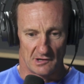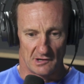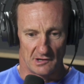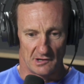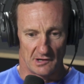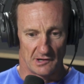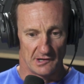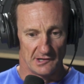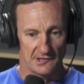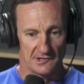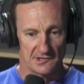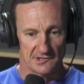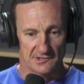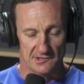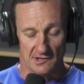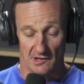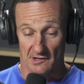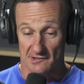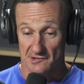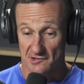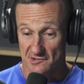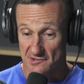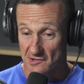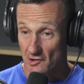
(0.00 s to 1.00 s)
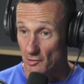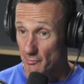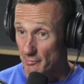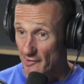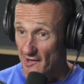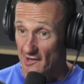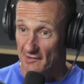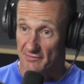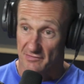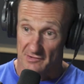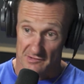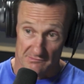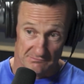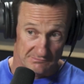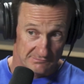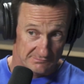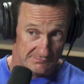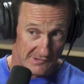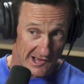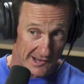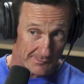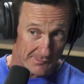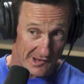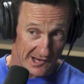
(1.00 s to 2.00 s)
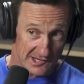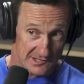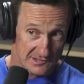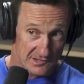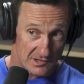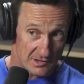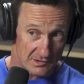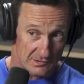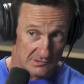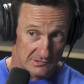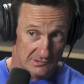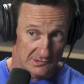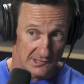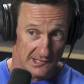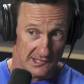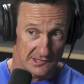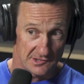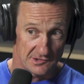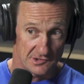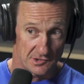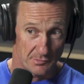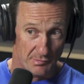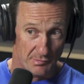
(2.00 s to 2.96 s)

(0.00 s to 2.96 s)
I just got back from Mad Max Con in